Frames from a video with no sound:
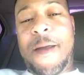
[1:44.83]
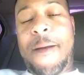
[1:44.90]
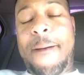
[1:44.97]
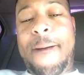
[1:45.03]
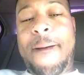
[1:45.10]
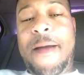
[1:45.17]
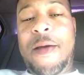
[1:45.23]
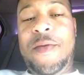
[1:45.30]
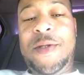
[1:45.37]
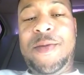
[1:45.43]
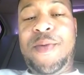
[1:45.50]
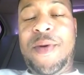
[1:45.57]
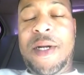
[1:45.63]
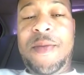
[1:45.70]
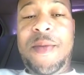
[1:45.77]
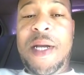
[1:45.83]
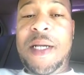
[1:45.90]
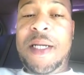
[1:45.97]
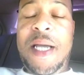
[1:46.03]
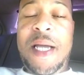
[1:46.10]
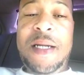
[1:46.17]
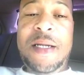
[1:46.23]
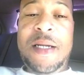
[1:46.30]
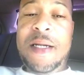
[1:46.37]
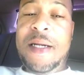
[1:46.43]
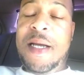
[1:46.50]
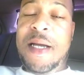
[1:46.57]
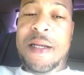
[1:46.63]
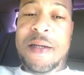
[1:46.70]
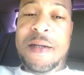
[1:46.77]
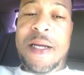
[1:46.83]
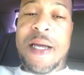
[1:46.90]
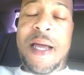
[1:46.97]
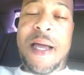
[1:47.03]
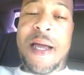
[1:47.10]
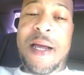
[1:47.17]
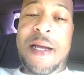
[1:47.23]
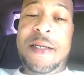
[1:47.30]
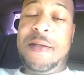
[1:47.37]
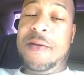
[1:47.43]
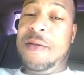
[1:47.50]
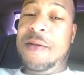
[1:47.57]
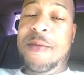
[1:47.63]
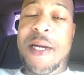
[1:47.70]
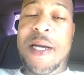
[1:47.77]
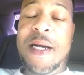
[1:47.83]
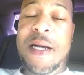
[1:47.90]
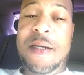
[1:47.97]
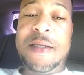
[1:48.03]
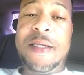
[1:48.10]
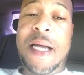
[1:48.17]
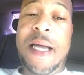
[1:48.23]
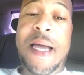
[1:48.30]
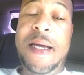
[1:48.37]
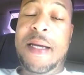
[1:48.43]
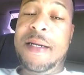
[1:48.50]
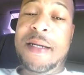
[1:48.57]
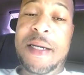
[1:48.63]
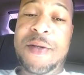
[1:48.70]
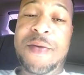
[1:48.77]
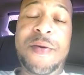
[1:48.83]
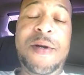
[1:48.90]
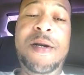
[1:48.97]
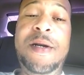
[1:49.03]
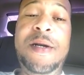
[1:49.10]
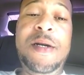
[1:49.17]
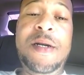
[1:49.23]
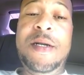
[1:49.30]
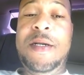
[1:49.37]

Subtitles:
and he was pretty much hitting the nail on the head. So I mean, I was like, hey, that's real.